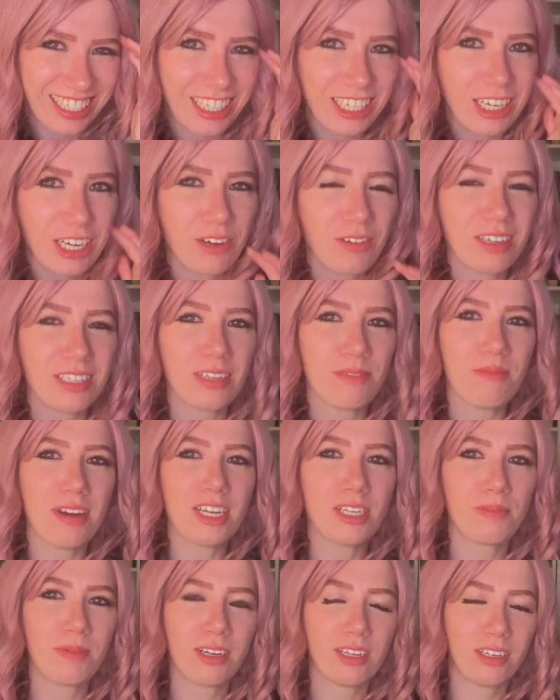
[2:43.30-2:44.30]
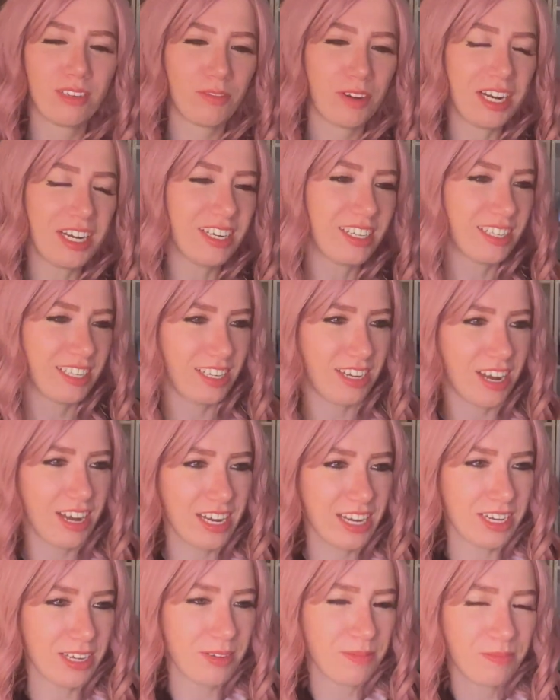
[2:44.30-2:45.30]
who is a much better reader than
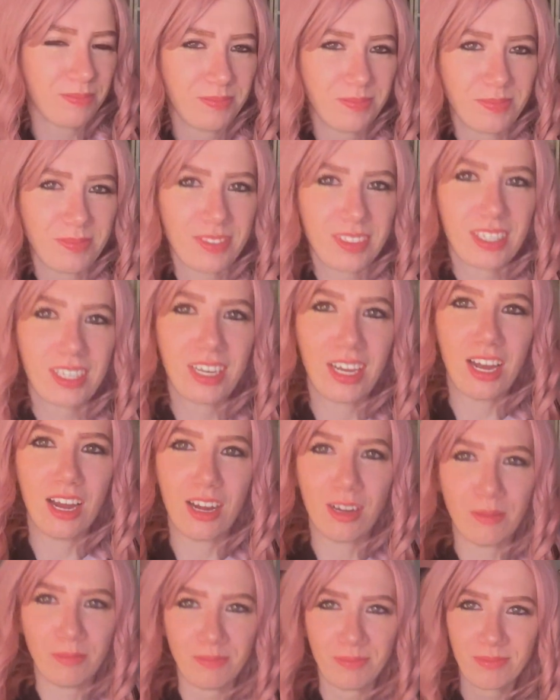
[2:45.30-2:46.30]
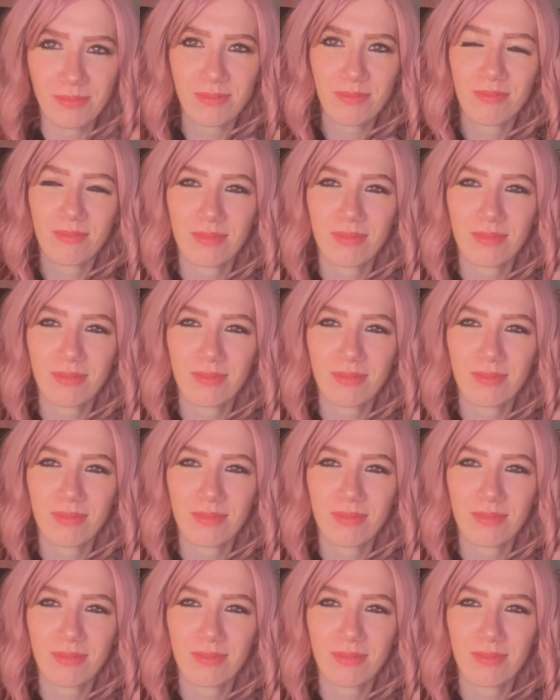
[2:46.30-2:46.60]
I am.